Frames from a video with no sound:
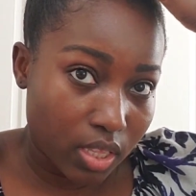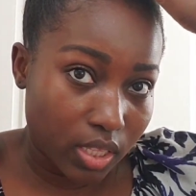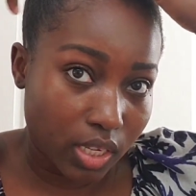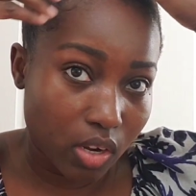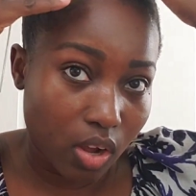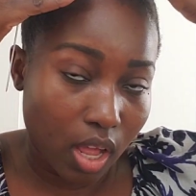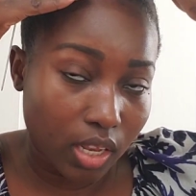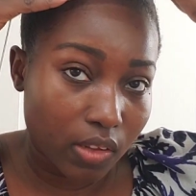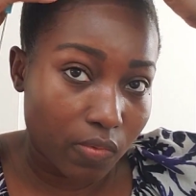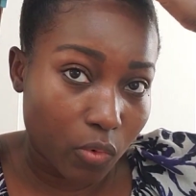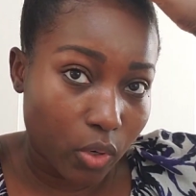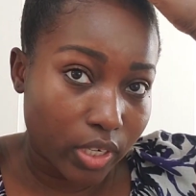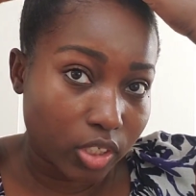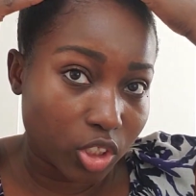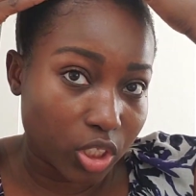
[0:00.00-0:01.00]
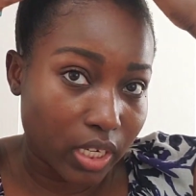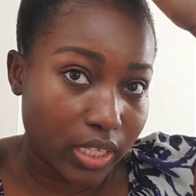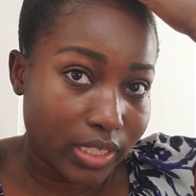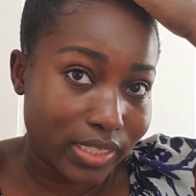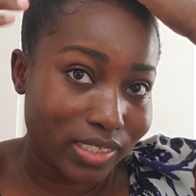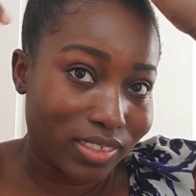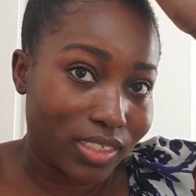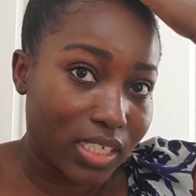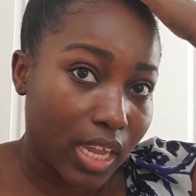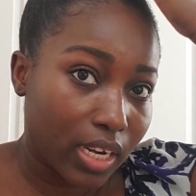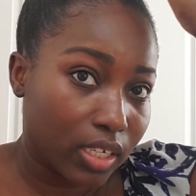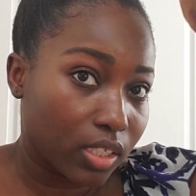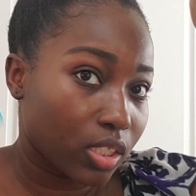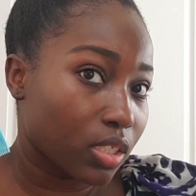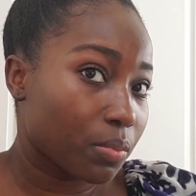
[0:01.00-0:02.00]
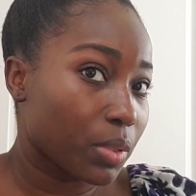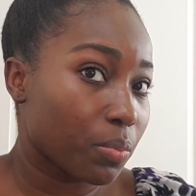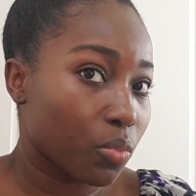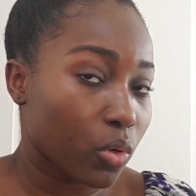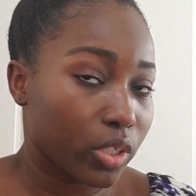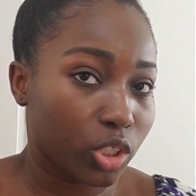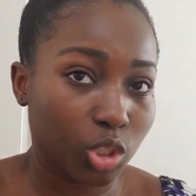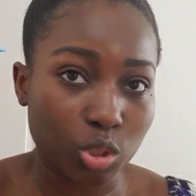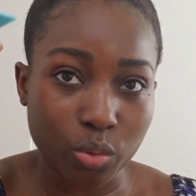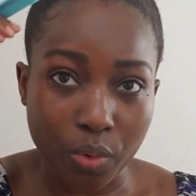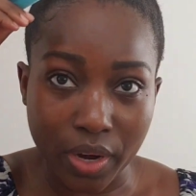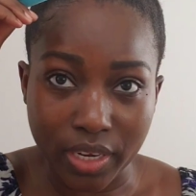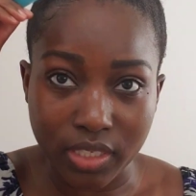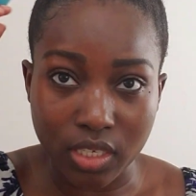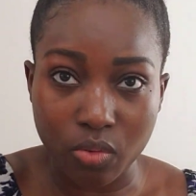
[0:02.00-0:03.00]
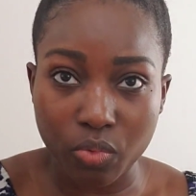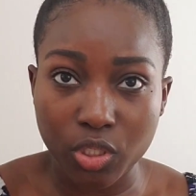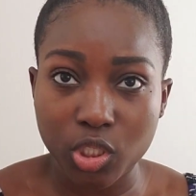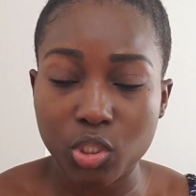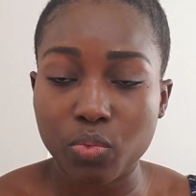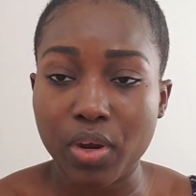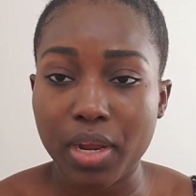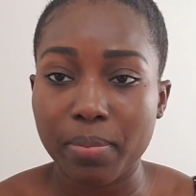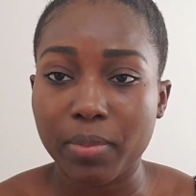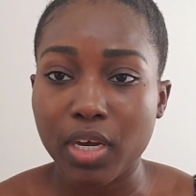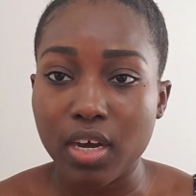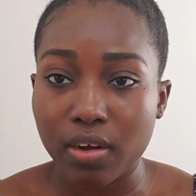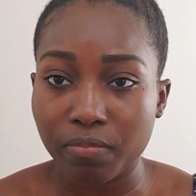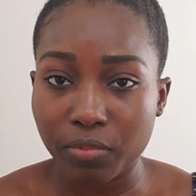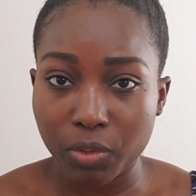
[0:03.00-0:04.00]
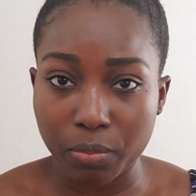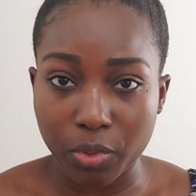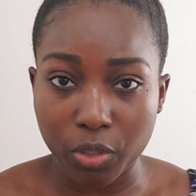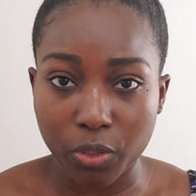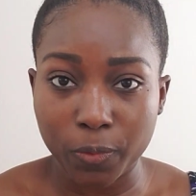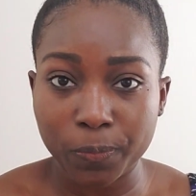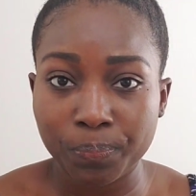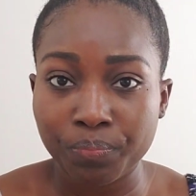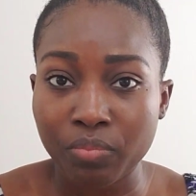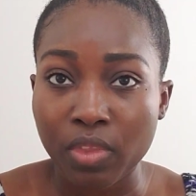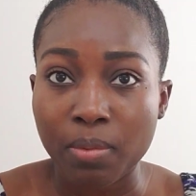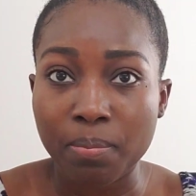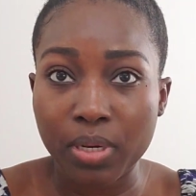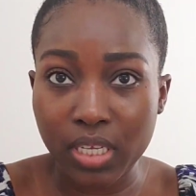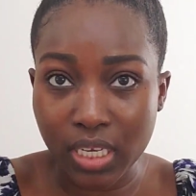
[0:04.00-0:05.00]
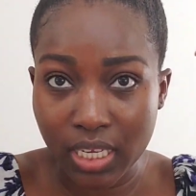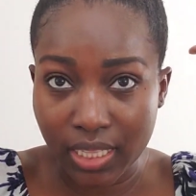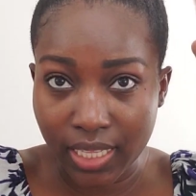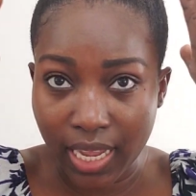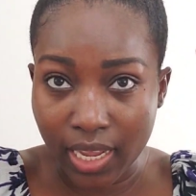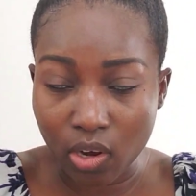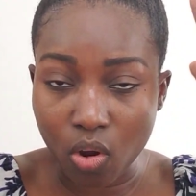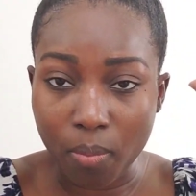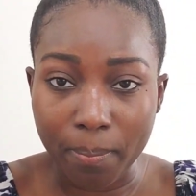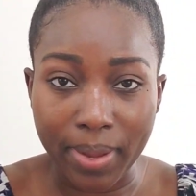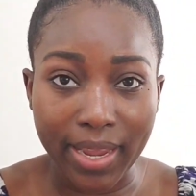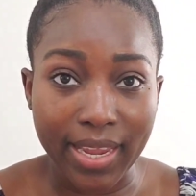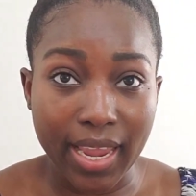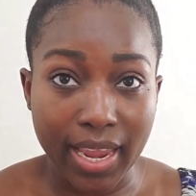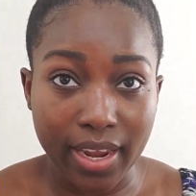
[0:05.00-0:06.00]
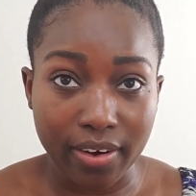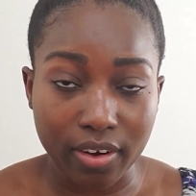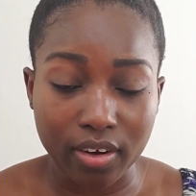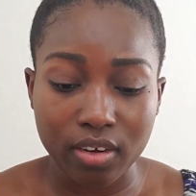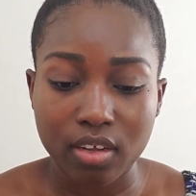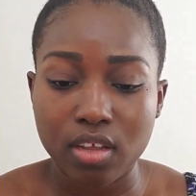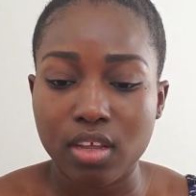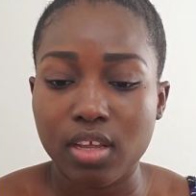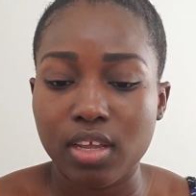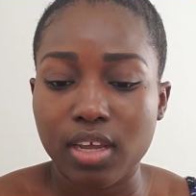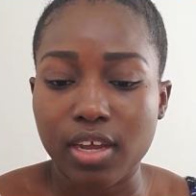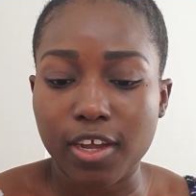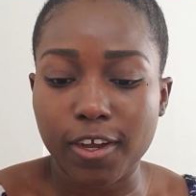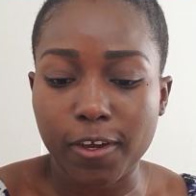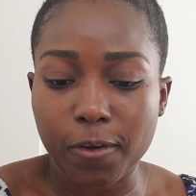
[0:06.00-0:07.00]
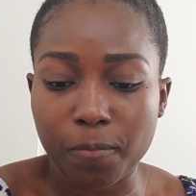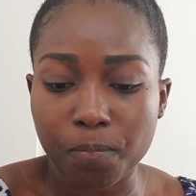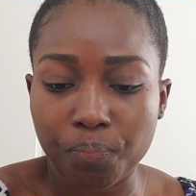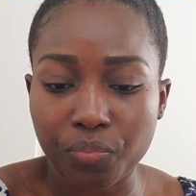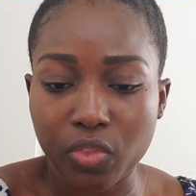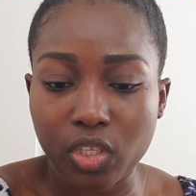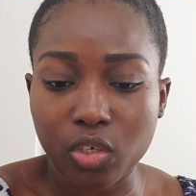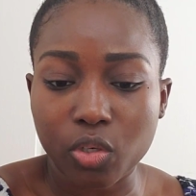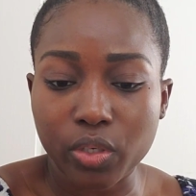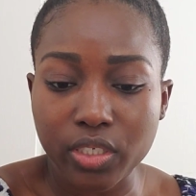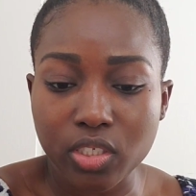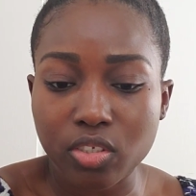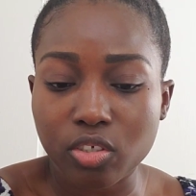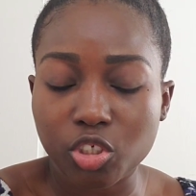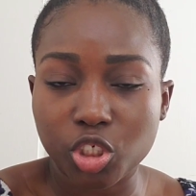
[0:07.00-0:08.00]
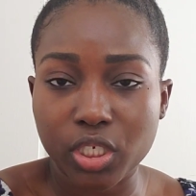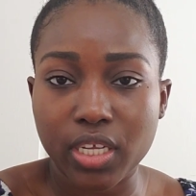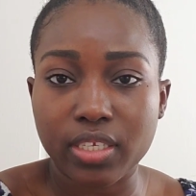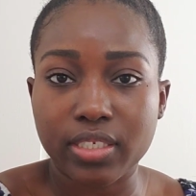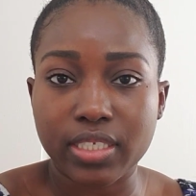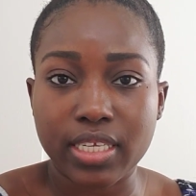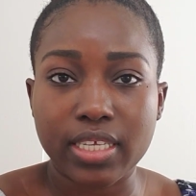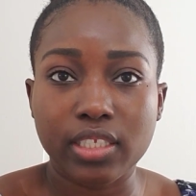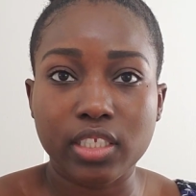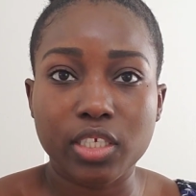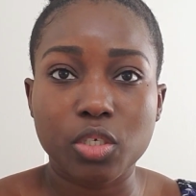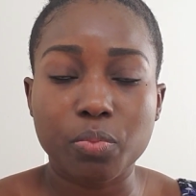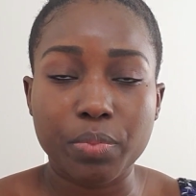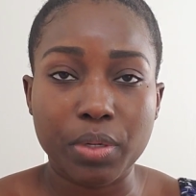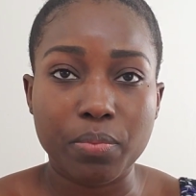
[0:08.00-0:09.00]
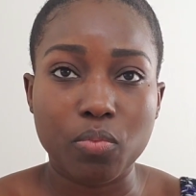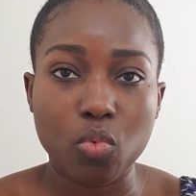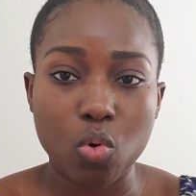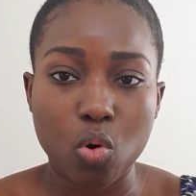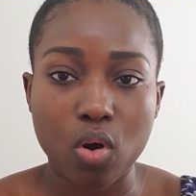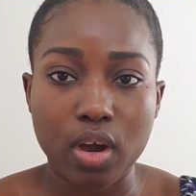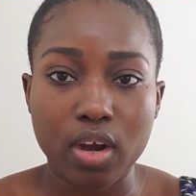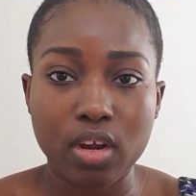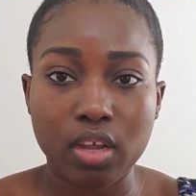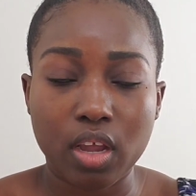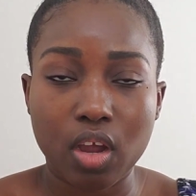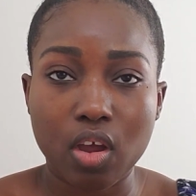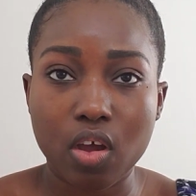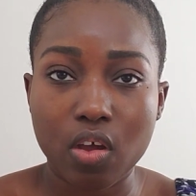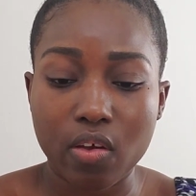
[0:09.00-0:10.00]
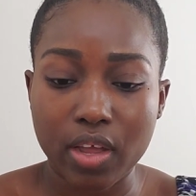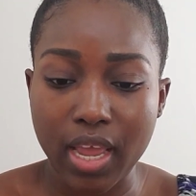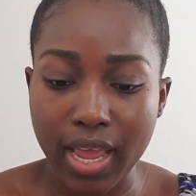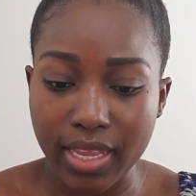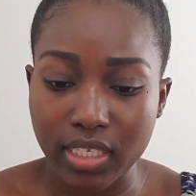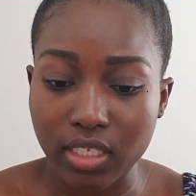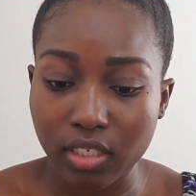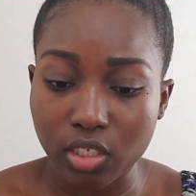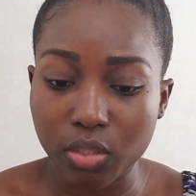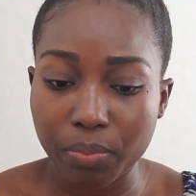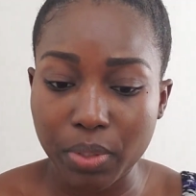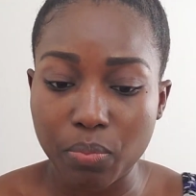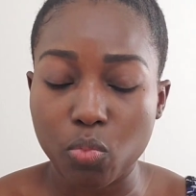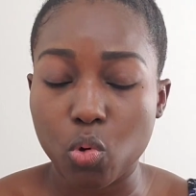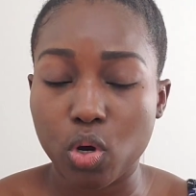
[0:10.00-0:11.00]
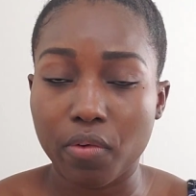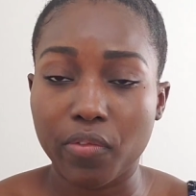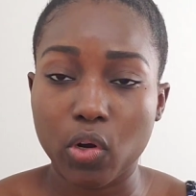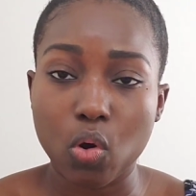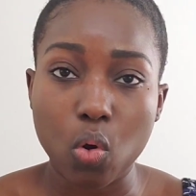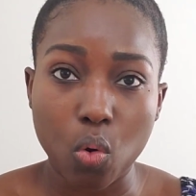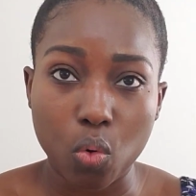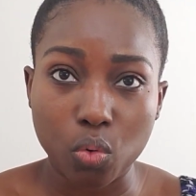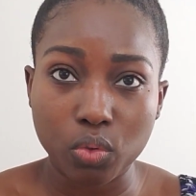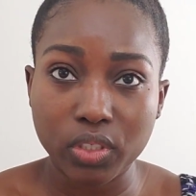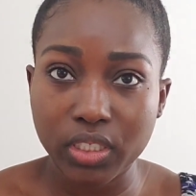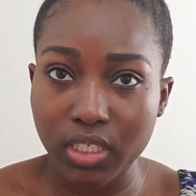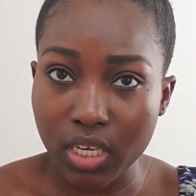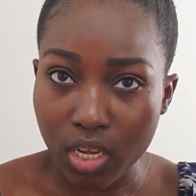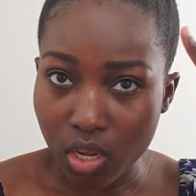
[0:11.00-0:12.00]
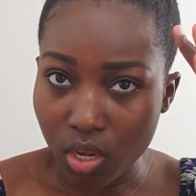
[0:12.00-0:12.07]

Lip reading: The olive oil gel is intended to be moisturizing, which is why I'm comfortable putting that on my hair. The crystal gel is a little bit more, has a little bit more of a hold.